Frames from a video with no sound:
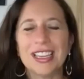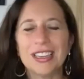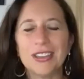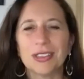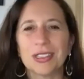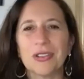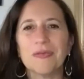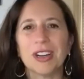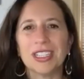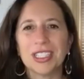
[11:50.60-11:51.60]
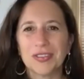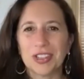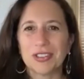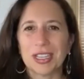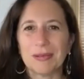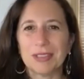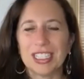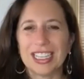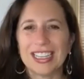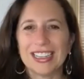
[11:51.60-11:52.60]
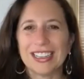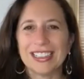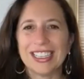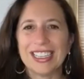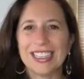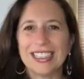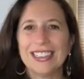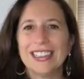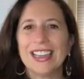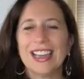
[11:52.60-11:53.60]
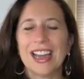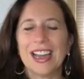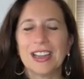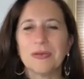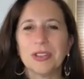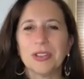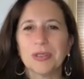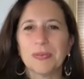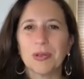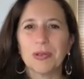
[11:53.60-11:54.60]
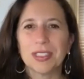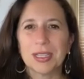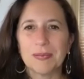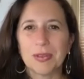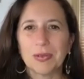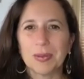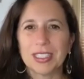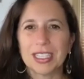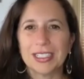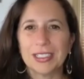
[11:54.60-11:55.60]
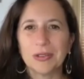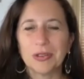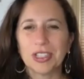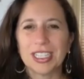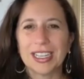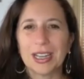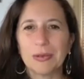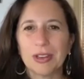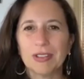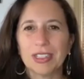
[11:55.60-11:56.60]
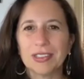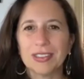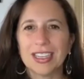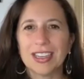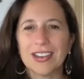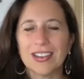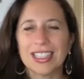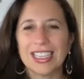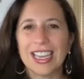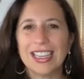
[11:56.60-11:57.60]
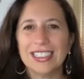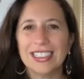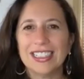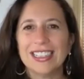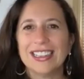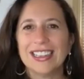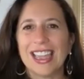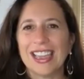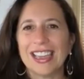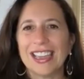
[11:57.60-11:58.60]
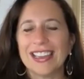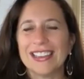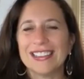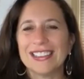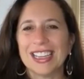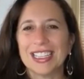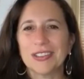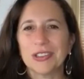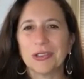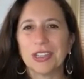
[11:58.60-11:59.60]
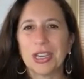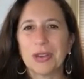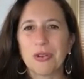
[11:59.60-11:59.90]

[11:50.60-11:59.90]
you so much for your time today, Eileen. I will post up the website to Trinity Highway Rentals here at the end. And thanks for joining Airport